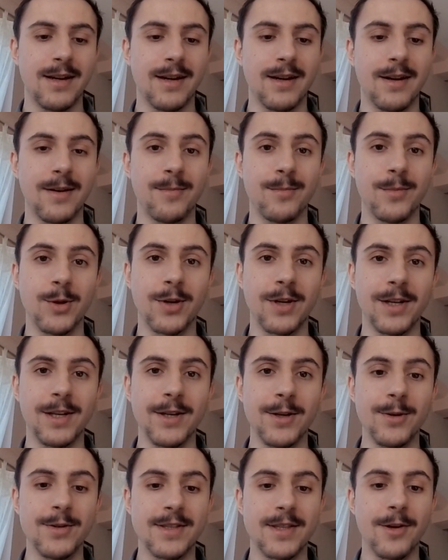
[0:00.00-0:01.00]
You can
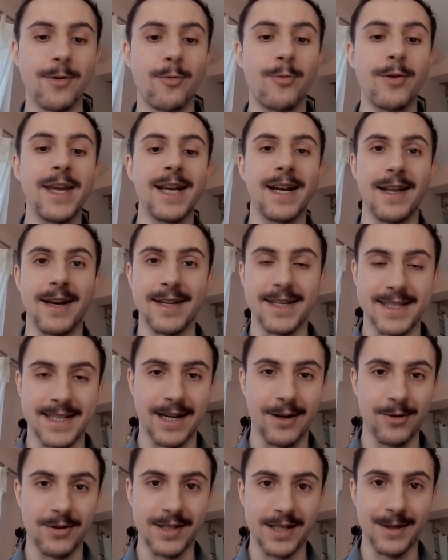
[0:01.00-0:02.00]
use the realized
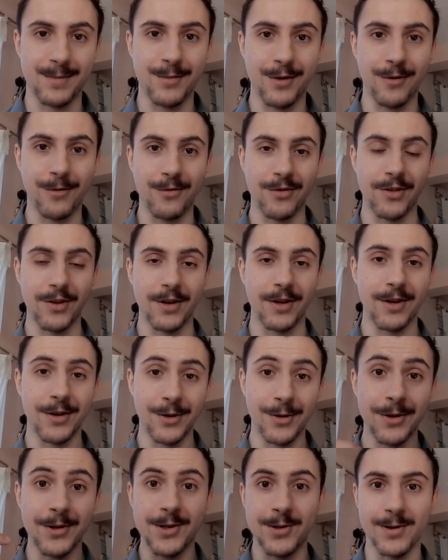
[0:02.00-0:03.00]
outcome of the
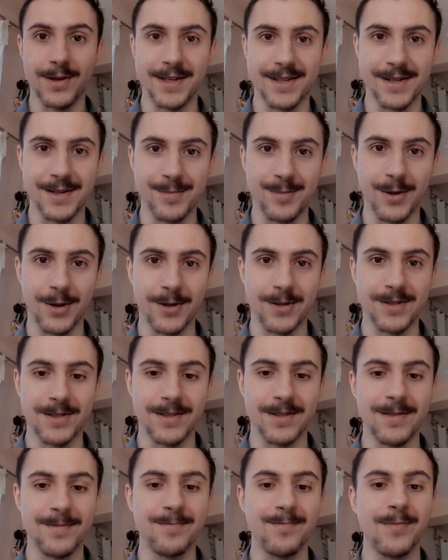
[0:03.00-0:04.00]
non-treated
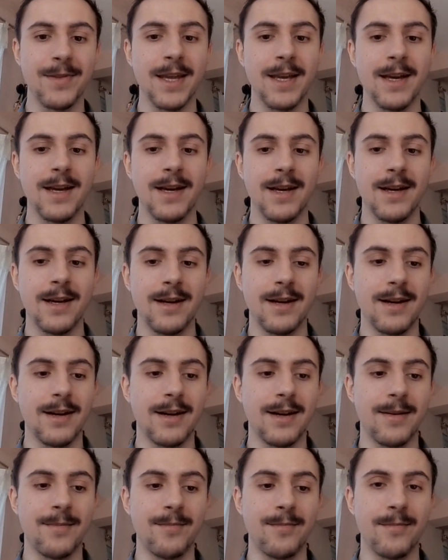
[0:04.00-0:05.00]
person,
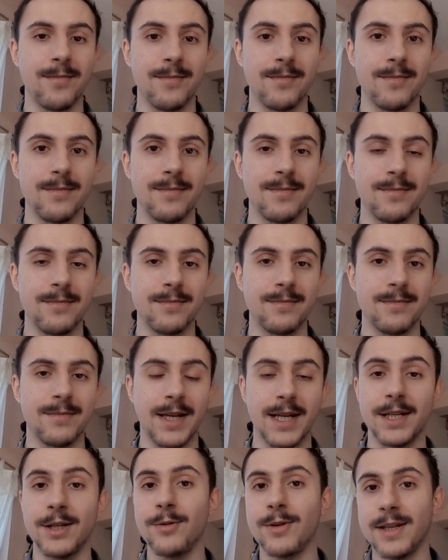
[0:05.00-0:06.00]
and
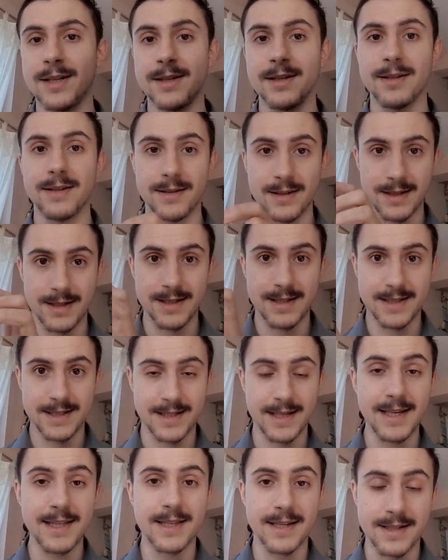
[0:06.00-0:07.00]
you can
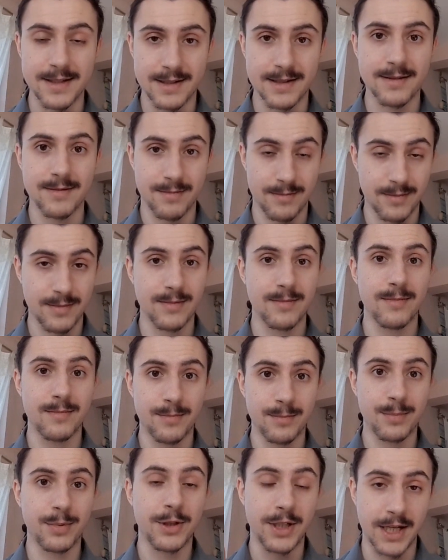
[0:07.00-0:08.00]
see this
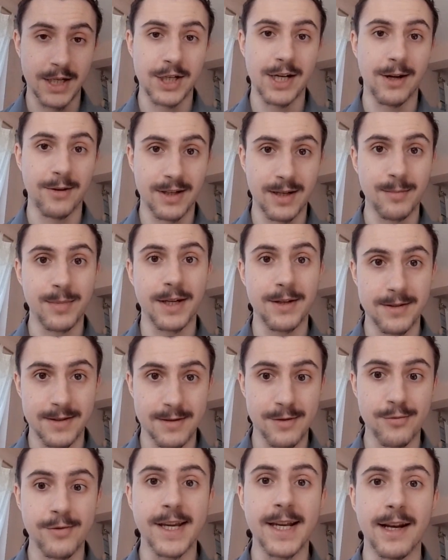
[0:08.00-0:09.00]
potential outcome because
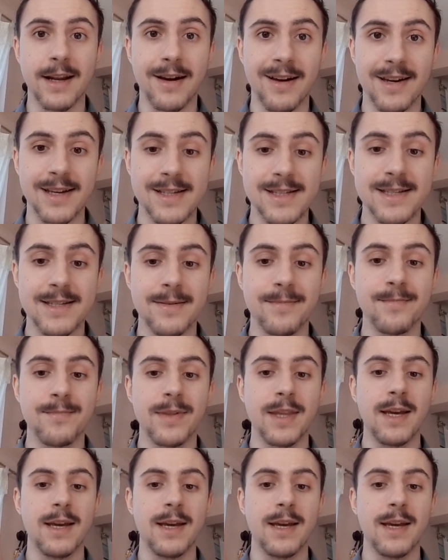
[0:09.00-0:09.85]
it's realized,